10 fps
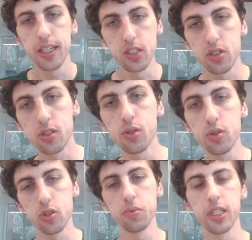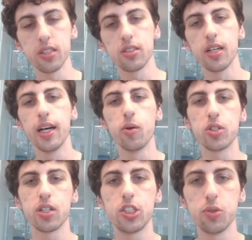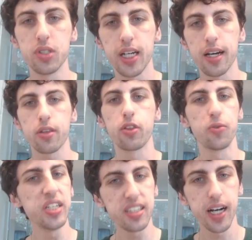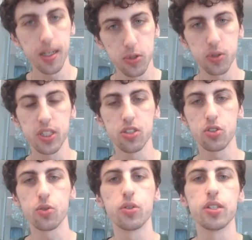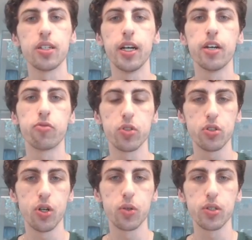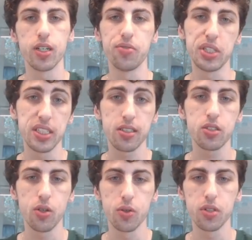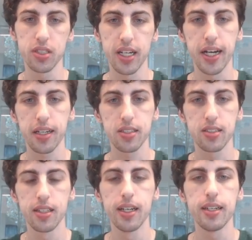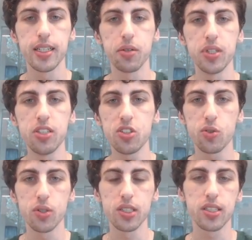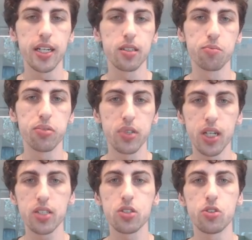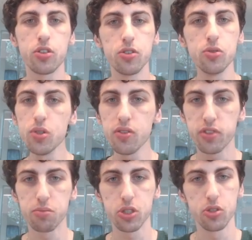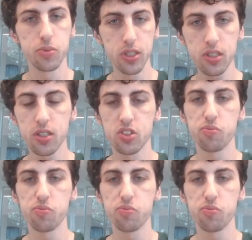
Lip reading: is 2 Luminas, which lets you attack 3 times with each sword for a total of 6 total attacks. Now, each sword is getting plus 2 from the Luminas because you